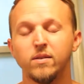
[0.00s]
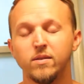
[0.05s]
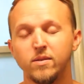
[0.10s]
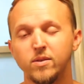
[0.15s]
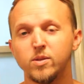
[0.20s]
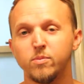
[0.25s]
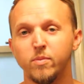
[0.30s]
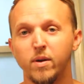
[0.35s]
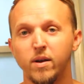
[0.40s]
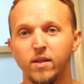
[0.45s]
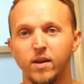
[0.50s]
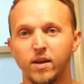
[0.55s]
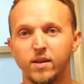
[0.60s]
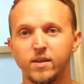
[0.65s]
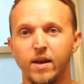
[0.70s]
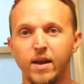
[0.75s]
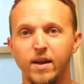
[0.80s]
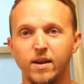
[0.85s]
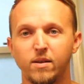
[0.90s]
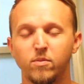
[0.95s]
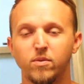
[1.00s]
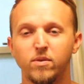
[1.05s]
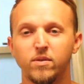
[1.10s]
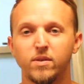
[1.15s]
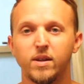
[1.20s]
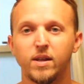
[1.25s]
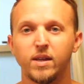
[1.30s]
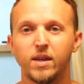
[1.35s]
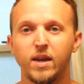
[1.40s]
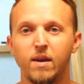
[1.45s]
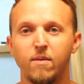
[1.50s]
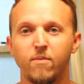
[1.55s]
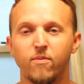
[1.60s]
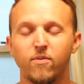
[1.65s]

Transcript: It'll smell like the animal that it came